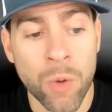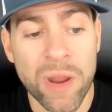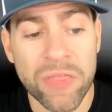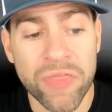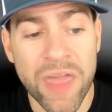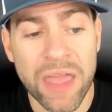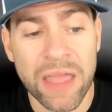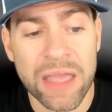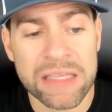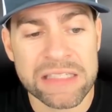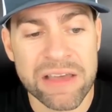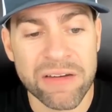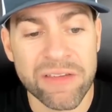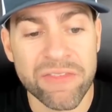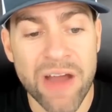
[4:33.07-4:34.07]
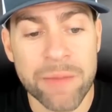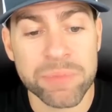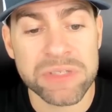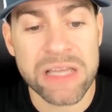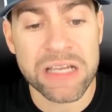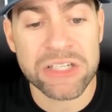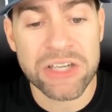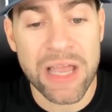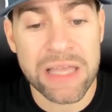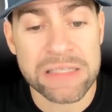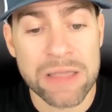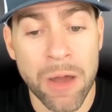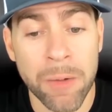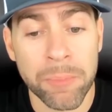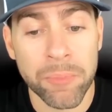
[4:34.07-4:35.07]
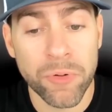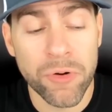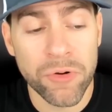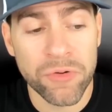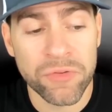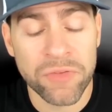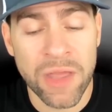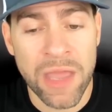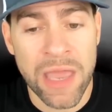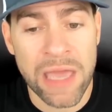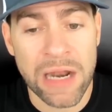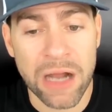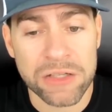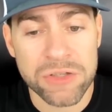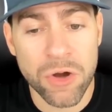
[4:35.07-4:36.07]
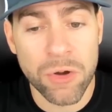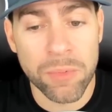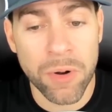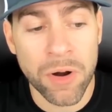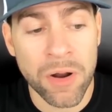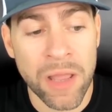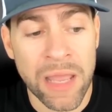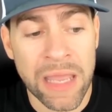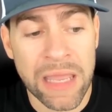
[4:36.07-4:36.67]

We think 75% chance approved in October.